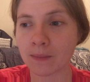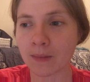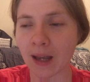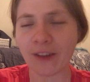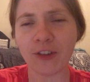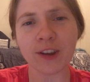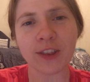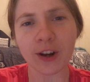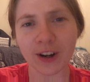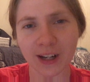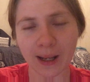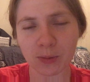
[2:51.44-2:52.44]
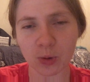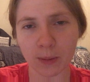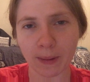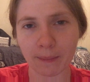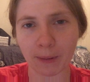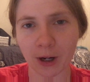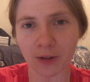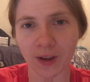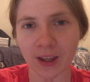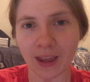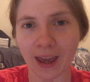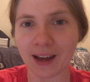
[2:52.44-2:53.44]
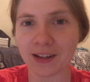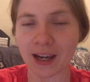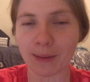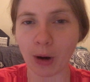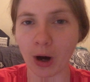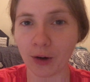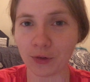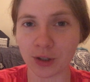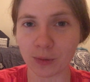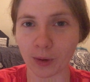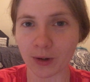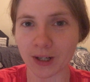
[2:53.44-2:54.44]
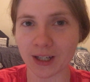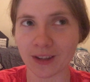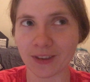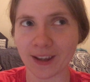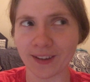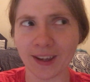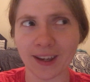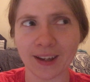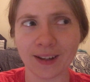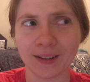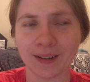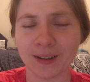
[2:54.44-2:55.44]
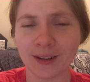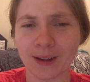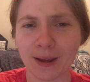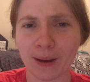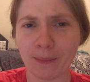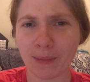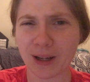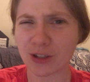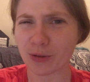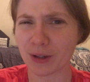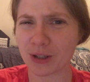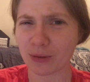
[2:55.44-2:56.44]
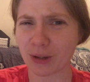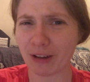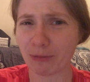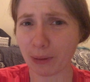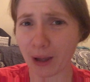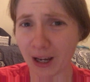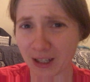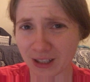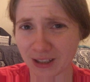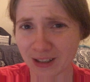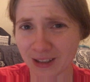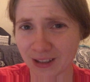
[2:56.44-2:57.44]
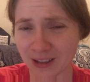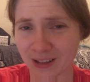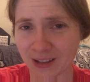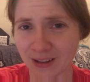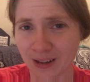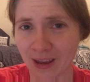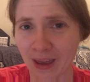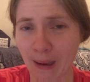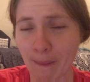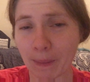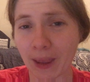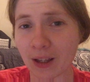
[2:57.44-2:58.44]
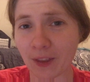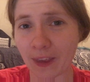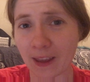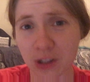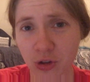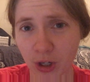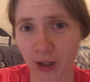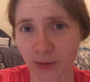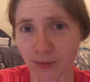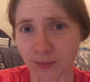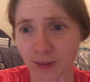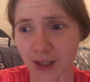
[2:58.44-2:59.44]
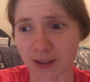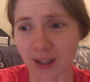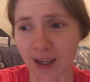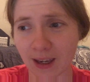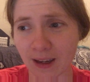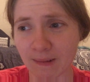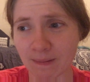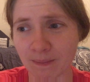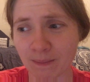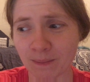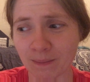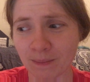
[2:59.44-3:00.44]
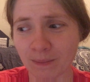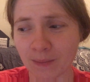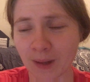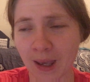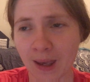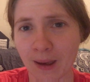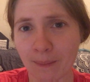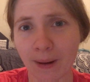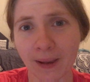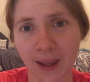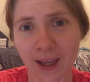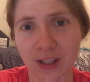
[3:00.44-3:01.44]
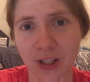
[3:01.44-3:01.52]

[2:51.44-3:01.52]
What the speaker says: I feel like the archetypes were a big part of it, and I'm often worried that like my stories don't have plot. But I don't think that's true, because like my last